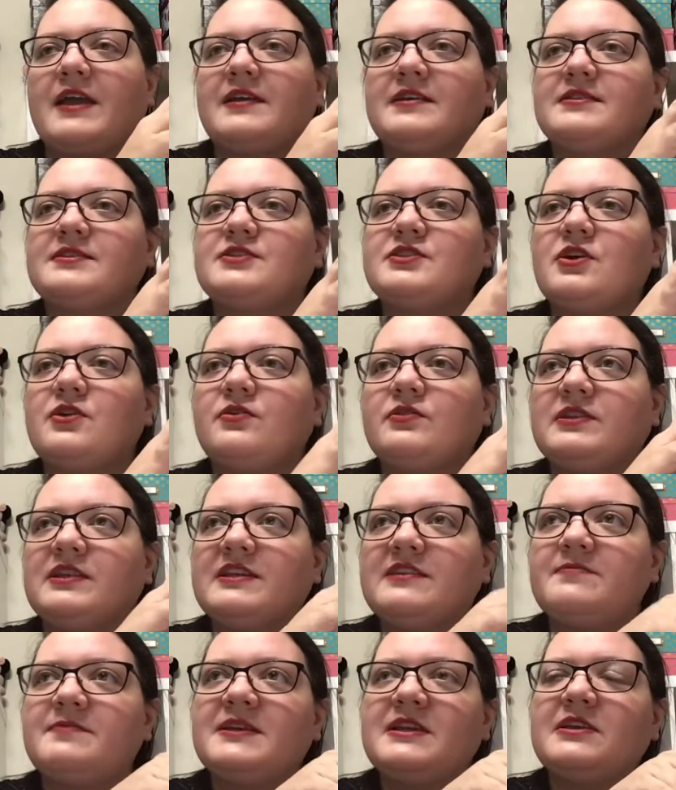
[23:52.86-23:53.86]
So
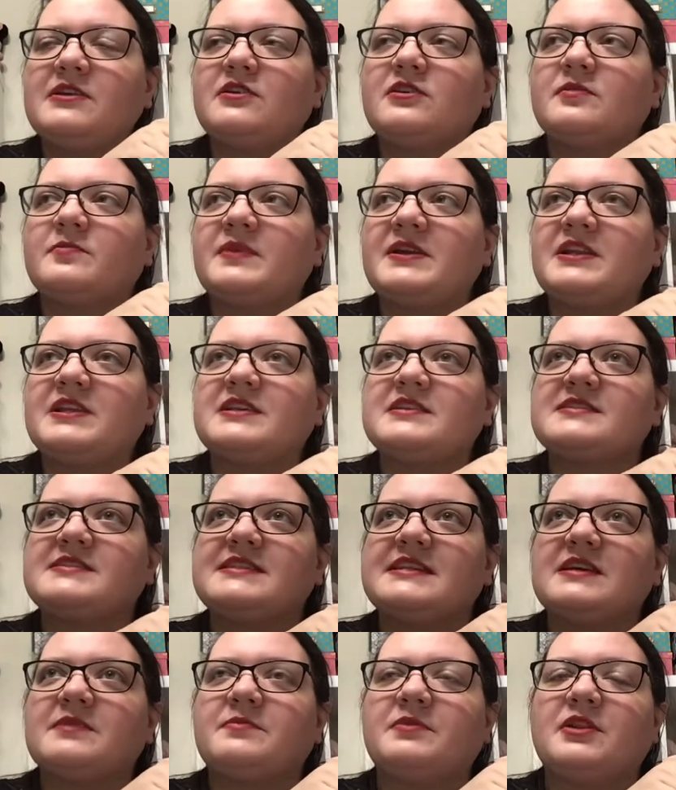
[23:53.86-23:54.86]
leave me your opinions
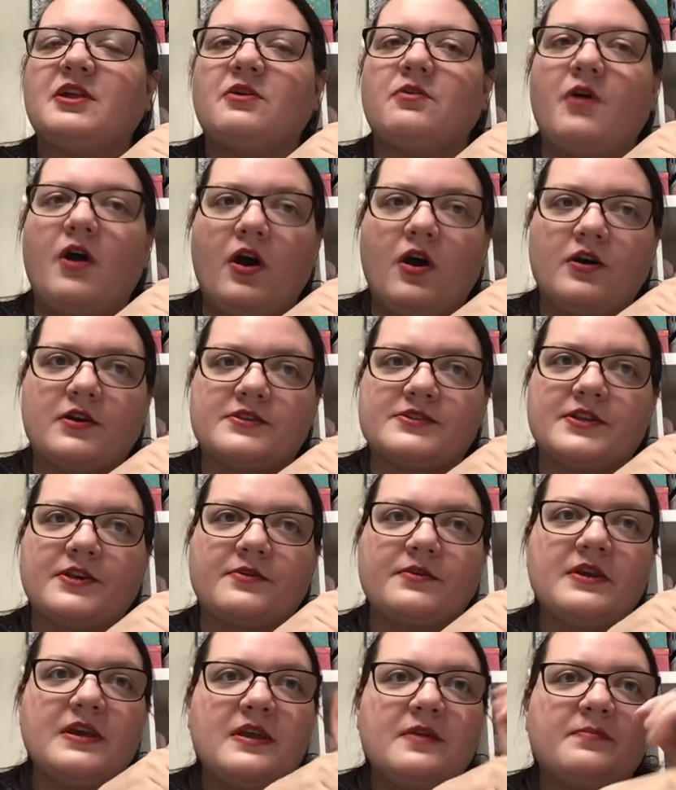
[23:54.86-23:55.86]
down below also.
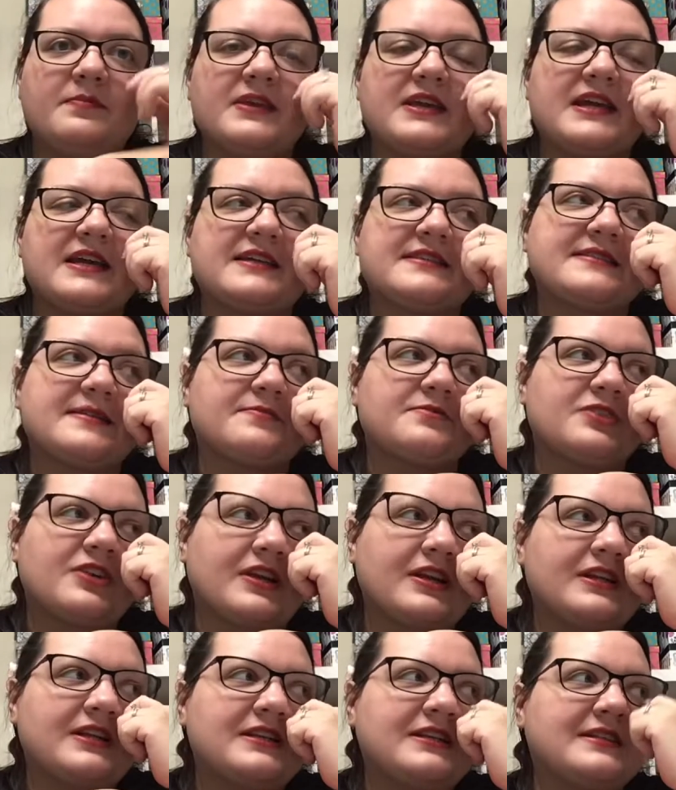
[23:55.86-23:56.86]
Because I'm
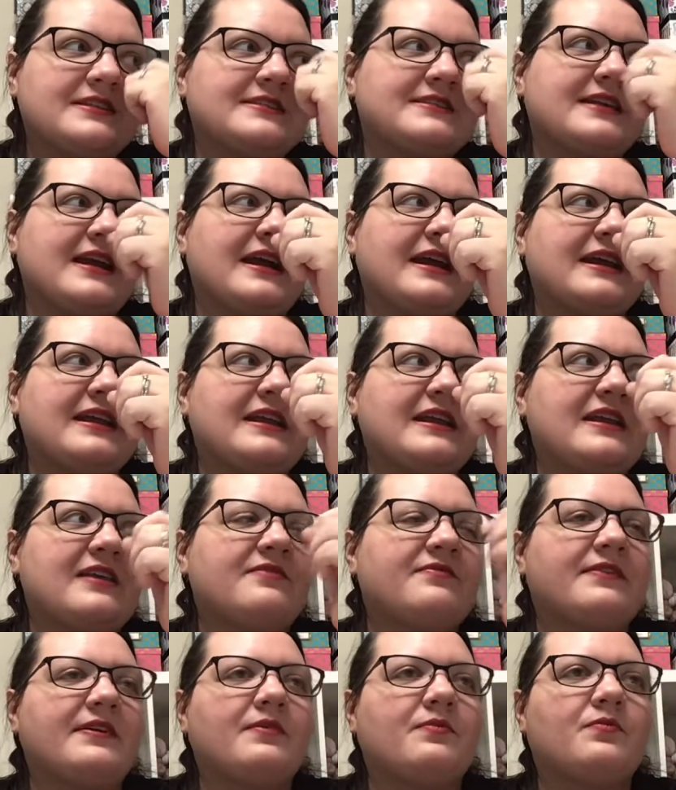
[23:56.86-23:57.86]
trying to decide
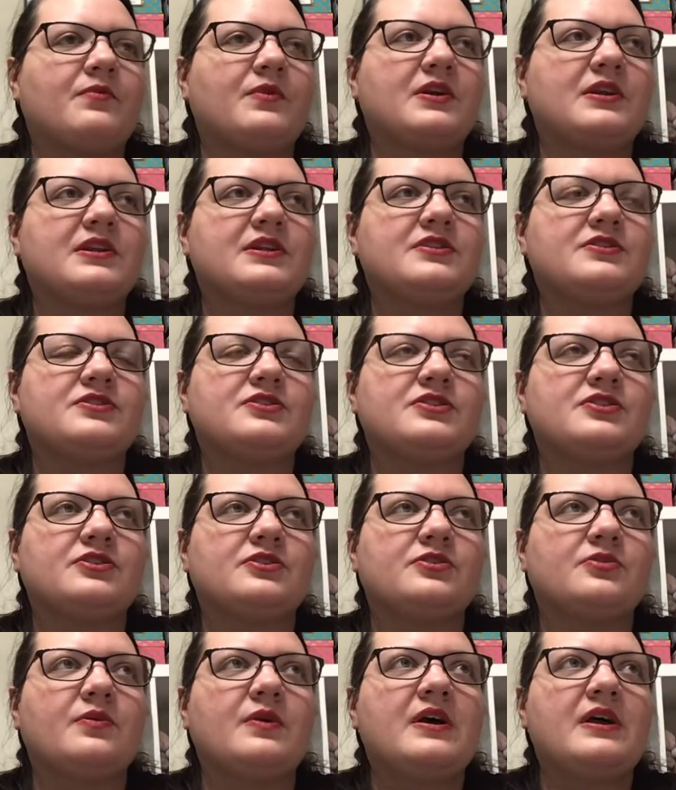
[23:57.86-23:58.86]
if I want to
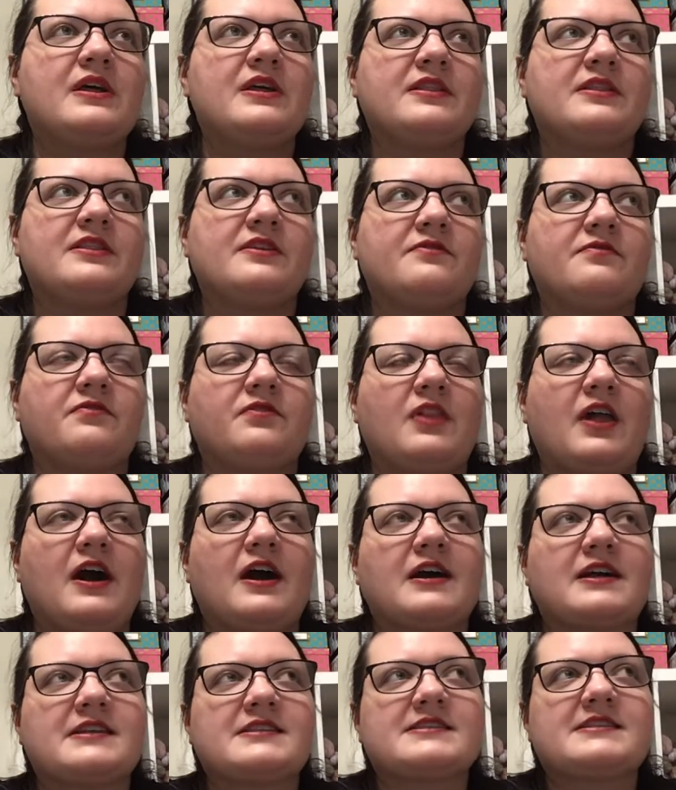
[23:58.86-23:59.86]
do the
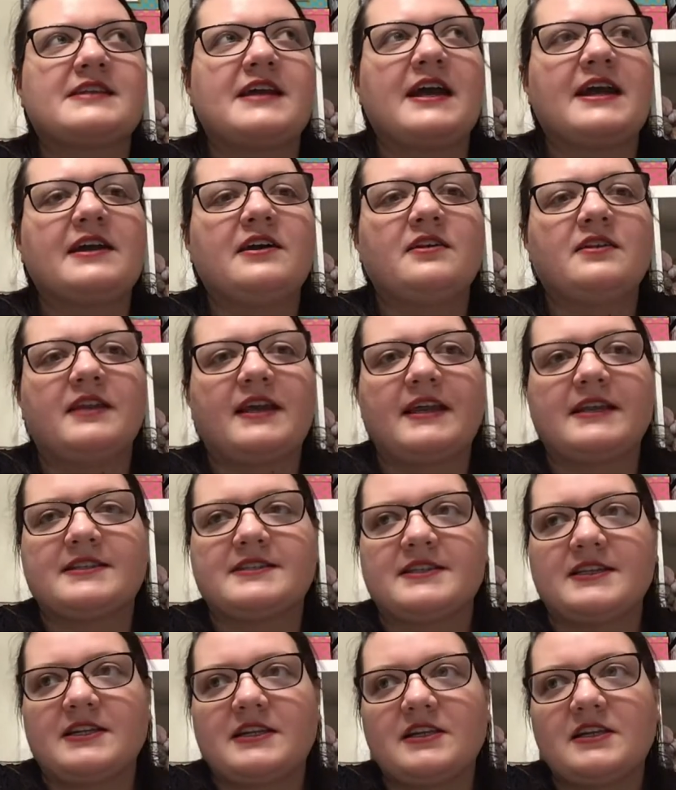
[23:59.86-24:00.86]
vlog style like
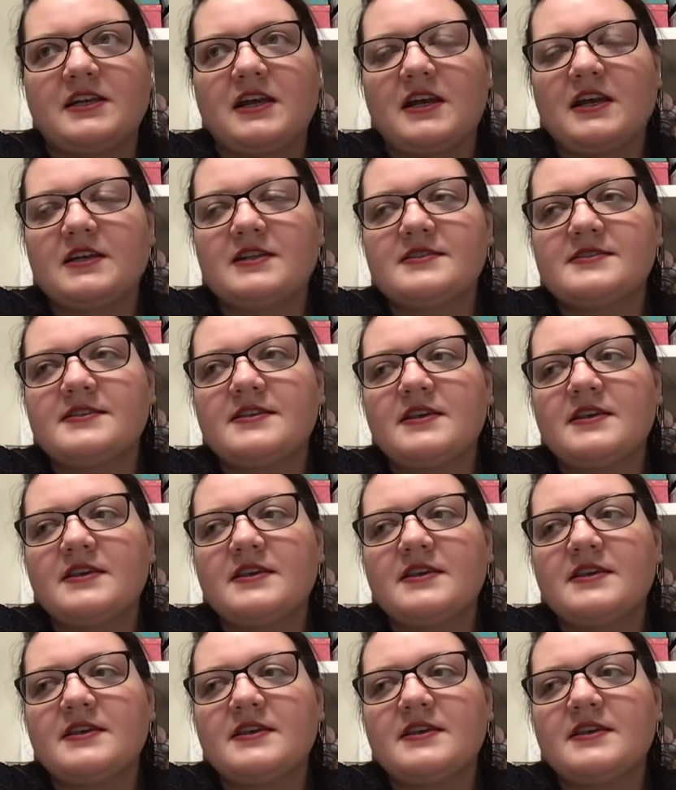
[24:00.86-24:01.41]
Dina does.